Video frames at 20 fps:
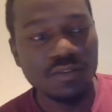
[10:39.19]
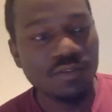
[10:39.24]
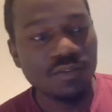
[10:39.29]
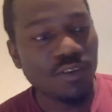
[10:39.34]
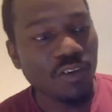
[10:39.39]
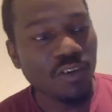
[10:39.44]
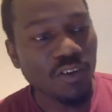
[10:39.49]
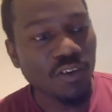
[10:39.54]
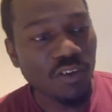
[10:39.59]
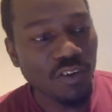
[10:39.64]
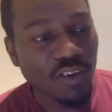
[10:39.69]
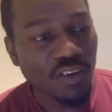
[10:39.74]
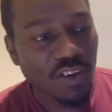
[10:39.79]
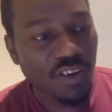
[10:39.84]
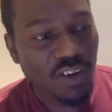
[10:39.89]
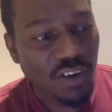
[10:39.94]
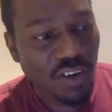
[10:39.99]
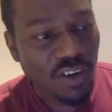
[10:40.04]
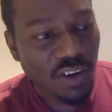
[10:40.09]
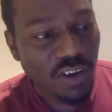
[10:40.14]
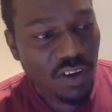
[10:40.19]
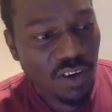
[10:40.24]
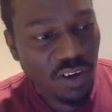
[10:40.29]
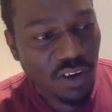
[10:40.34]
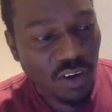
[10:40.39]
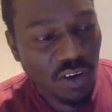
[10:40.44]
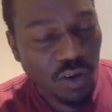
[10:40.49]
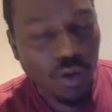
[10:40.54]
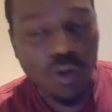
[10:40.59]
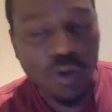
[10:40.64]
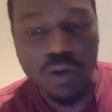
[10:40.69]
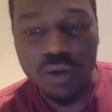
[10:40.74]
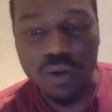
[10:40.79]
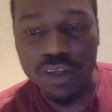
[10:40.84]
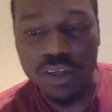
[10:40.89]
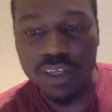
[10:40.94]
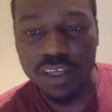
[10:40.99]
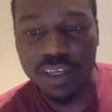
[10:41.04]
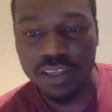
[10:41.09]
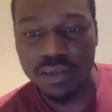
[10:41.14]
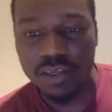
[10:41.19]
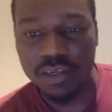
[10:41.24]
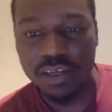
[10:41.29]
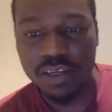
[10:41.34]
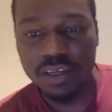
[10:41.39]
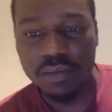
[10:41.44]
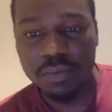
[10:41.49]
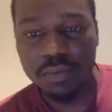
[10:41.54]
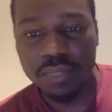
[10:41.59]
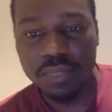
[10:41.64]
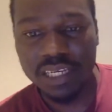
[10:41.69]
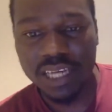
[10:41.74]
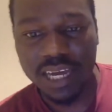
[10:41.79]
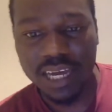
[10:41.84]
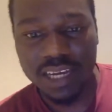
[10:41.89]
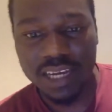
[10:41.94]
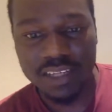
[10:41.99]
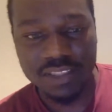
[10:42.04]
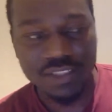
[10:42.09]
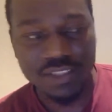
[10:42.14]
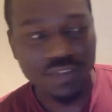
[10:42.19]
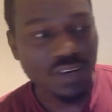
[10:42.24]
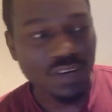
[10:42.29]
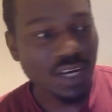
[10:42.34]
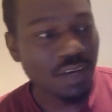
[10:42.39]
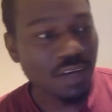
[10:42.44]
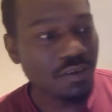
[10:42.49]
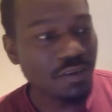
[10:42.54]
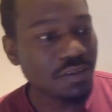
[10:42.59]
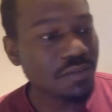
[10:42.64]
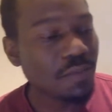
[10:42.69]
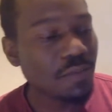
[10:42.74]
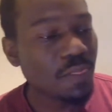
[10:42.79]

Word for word: for all the other mini islands around,